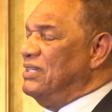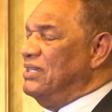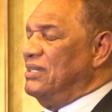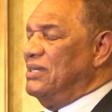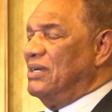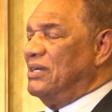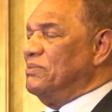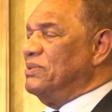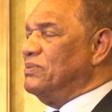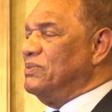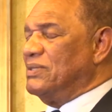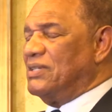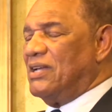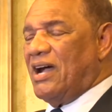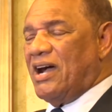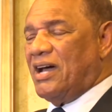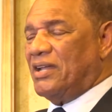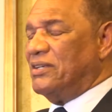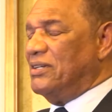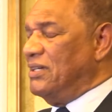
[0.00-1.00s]
And
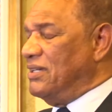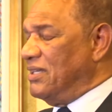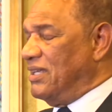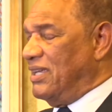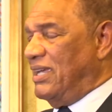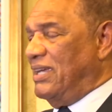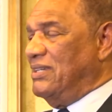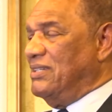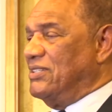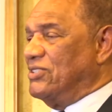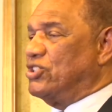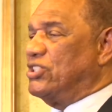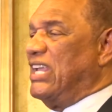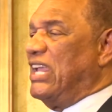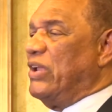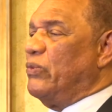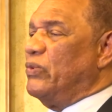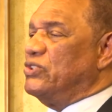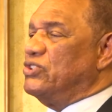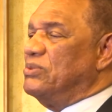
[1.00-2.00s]
Carter again
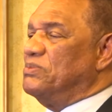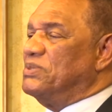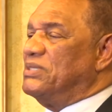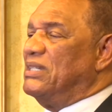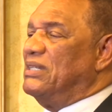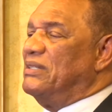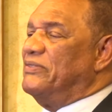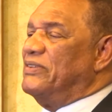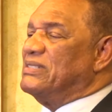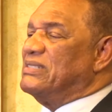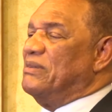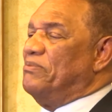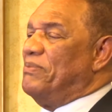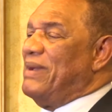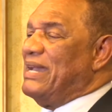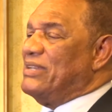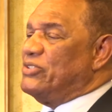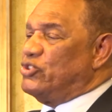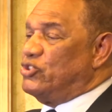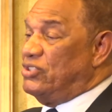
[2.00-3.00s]
distinguished himself as a
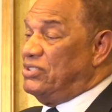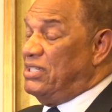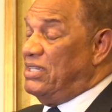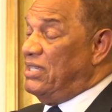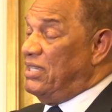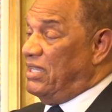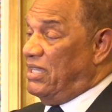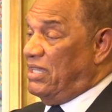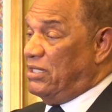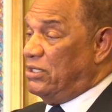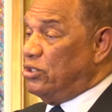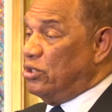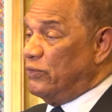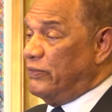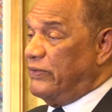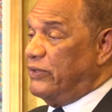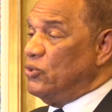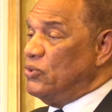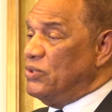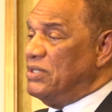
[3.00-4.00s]
master
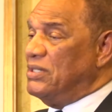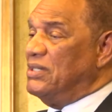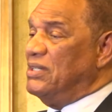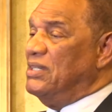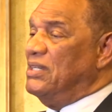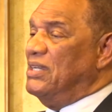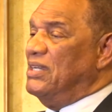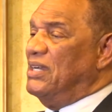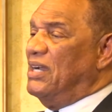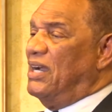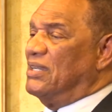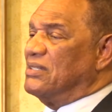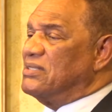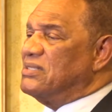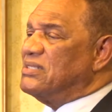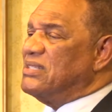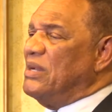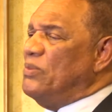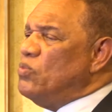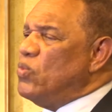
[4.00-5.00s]
interviewer and
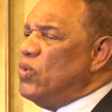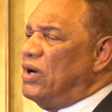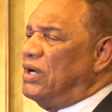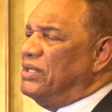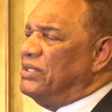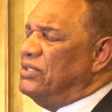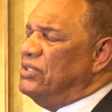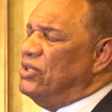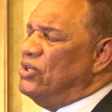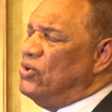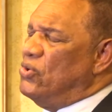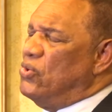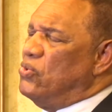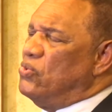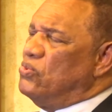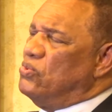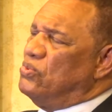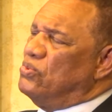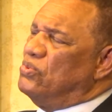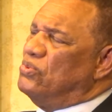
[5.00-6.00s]
someone
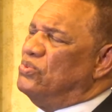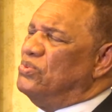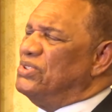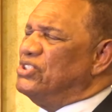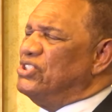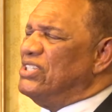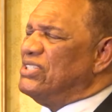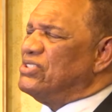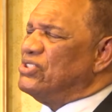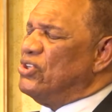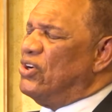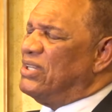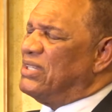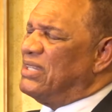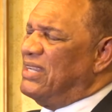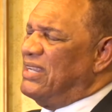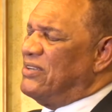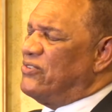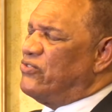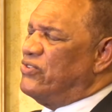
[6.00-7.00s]
who was just not
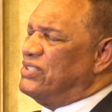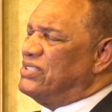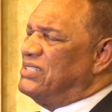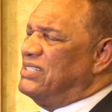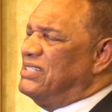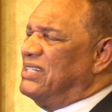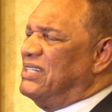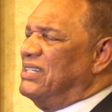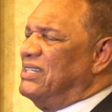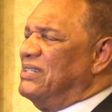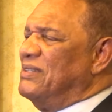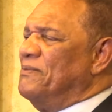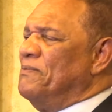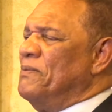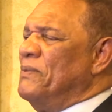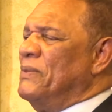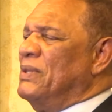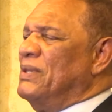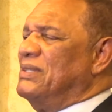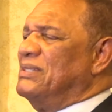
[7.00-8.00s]
interested in
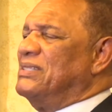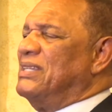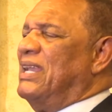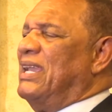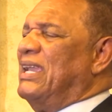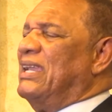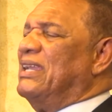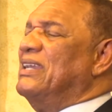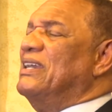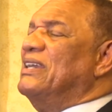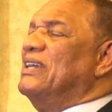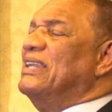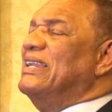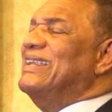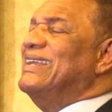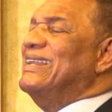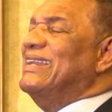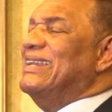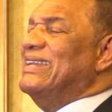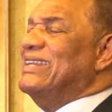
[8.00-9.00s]
saying,
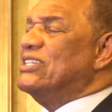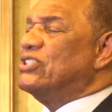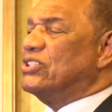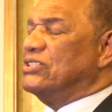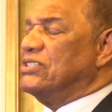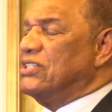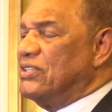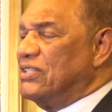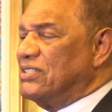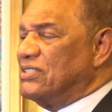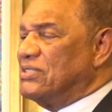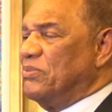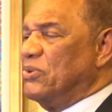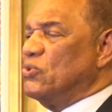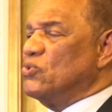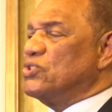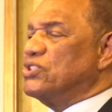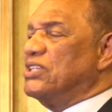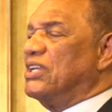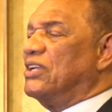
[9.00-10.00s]
listen to this
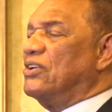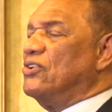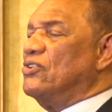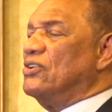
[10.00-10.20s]
music or